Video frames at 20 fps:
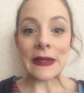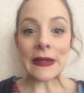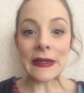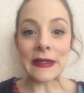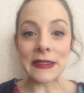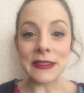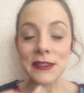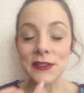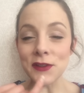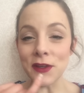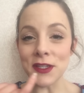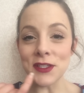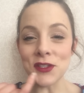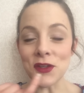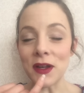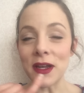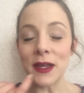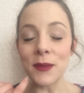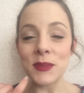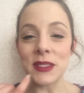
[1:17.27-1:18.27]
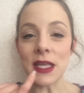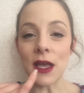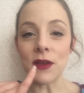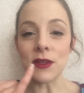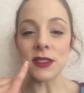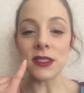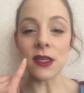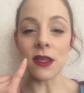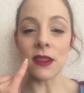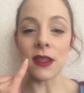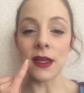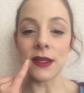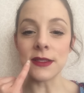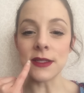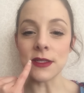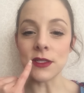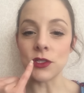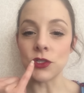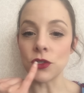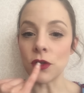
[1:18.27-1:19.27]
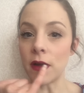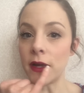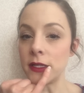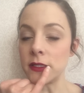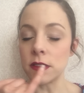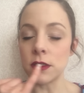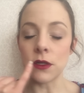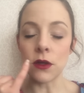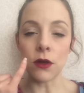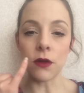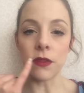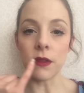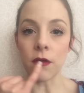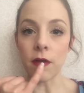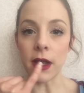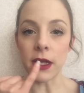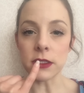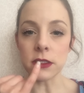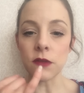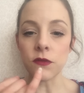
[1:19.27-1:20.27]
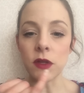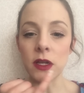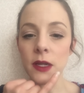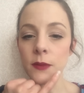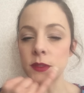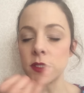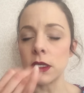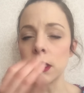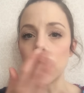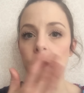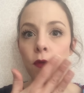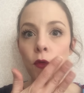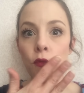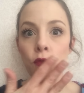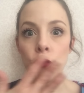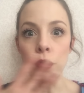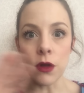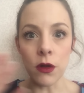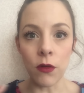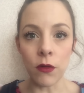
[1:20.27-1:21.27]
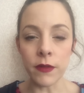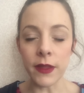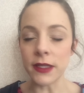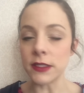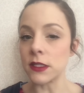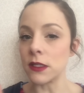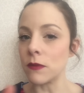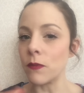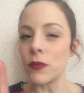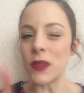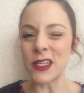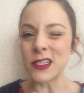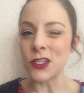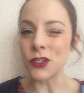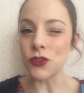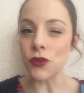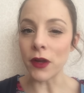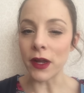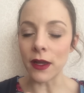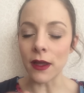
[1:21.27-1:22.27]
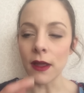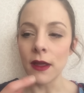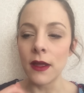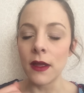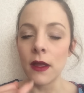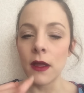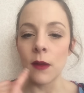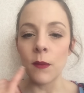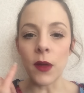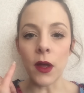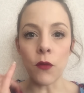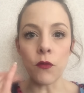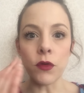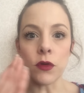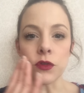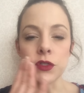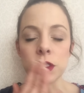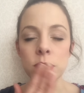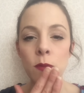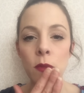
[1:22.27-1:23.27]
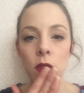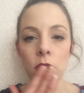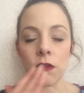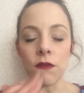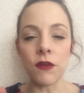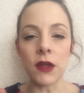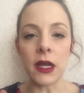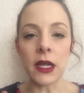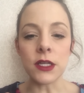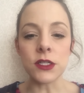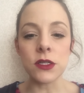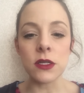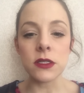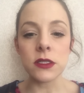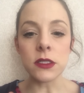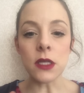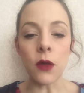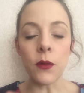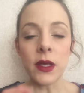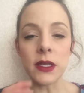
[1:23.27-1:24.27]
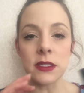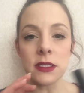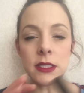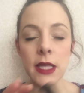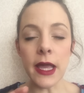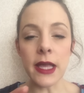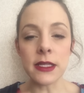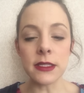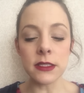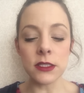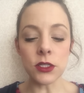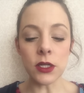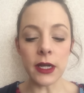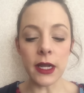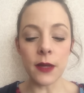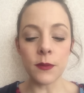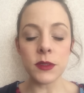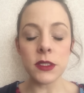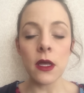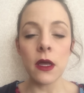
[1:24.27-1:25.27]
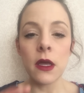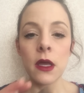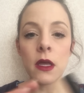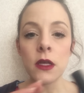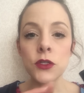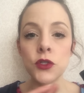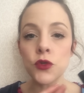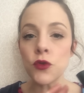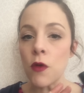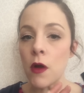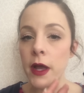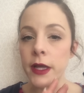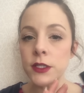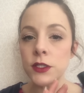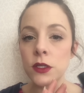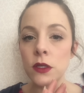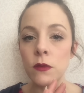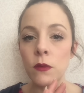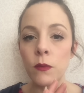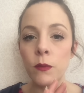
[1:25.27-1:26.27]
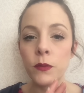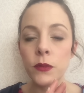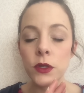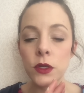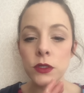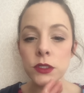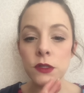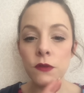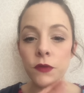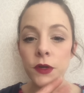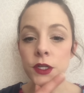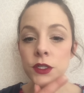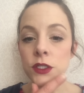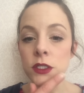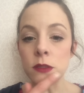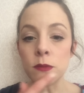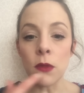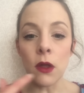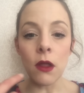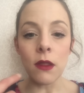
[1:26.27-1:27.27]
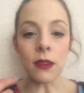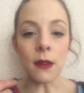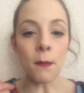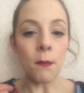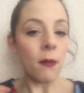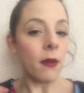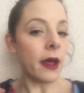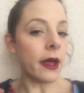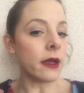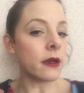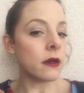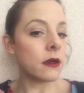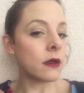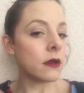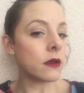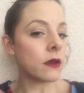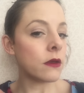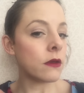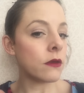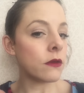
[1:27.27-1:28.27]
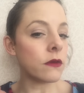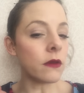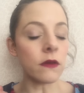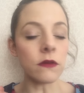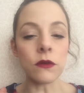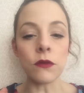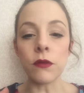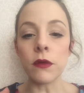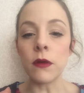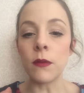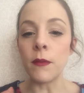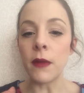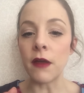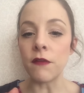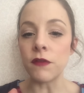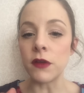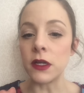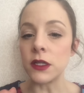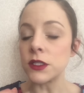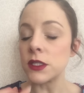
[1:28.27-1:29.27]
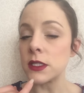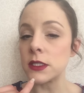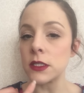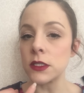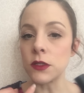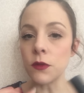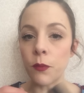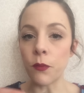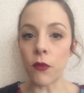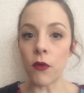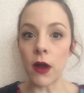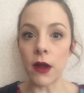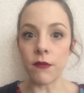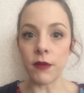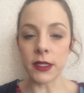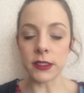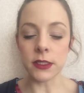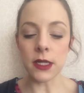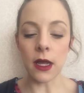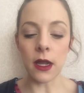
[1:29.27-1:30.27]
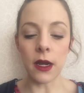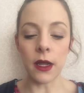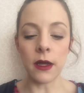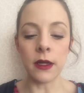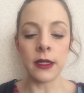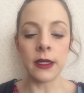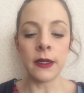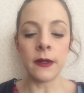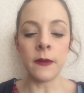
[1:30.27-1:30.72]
kind of stretch your lips out so that it doesn't dry into the cracks of your lips, to give a real, that's a trick, but a real smooth finish. So it stains your lips, dries beautifully smooth and matte, so it's a real matte finish. This is a bright red colour,